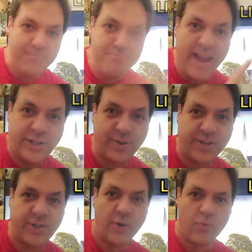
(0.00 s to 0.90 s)

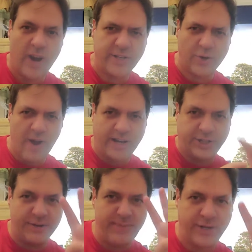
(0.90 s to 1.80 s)
Matrix
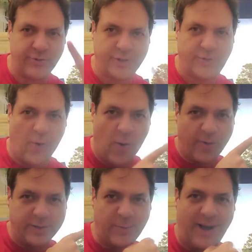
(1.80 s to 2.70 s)
Resurrection, Matrix four.
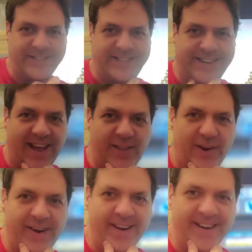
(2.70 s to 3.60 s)
Let's watch it
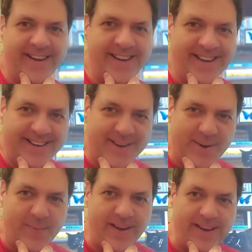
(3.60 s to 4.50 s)
together.
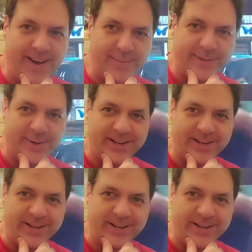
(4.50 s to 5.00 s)
Oh my god, I'm so